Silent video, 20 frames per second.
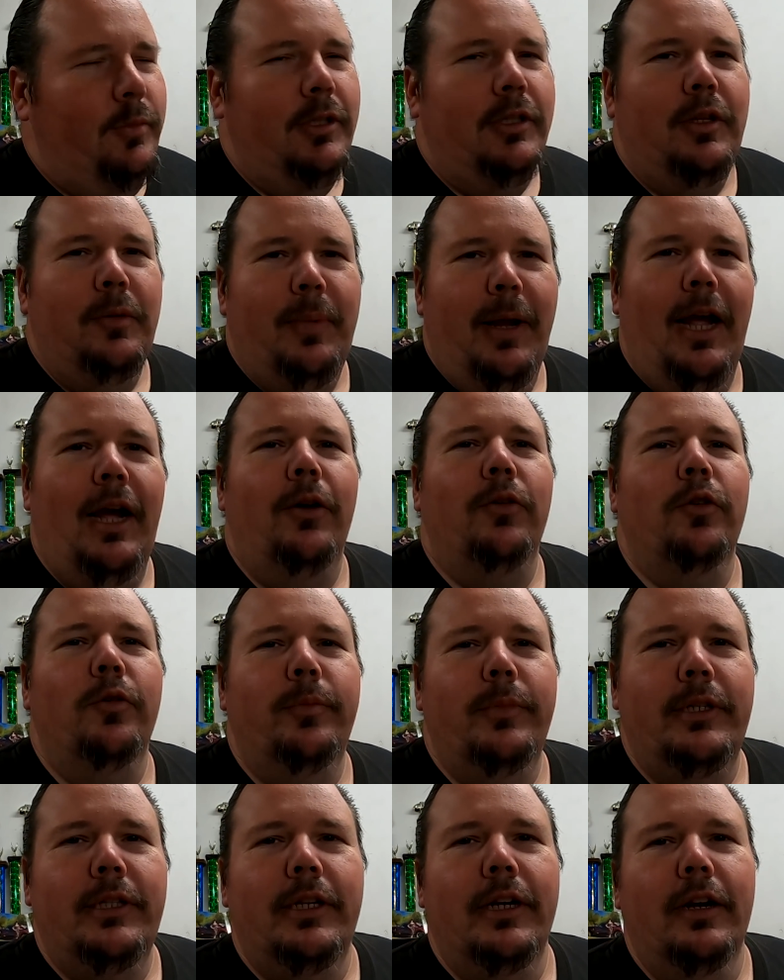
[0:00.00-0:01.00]
But the power will
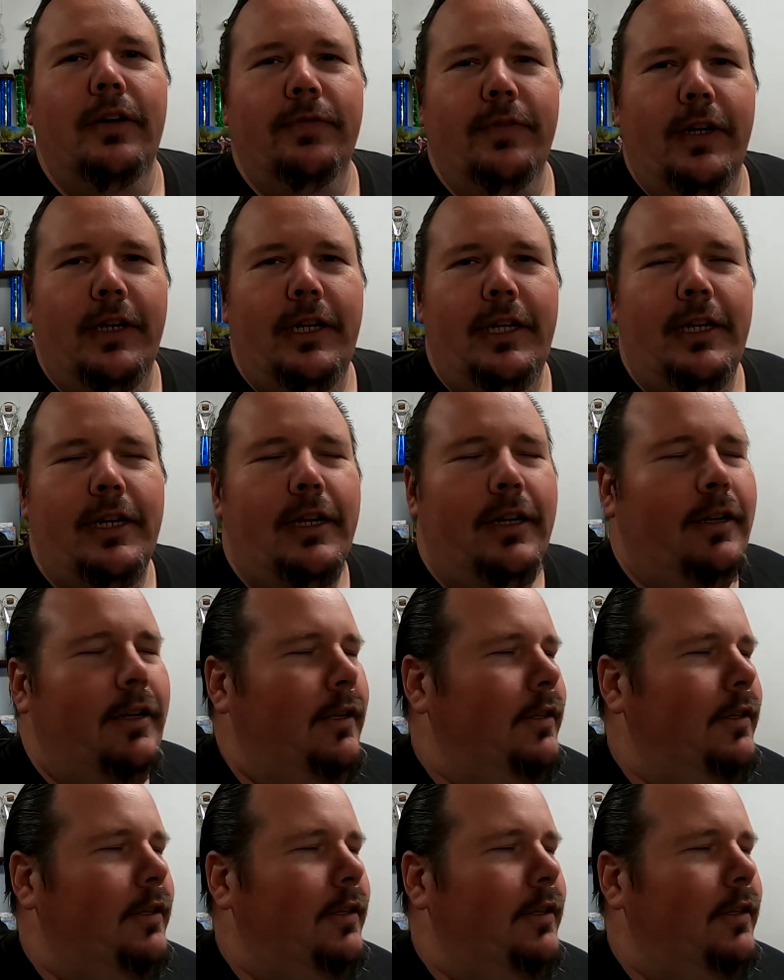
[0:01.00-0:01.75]
be there if I need it.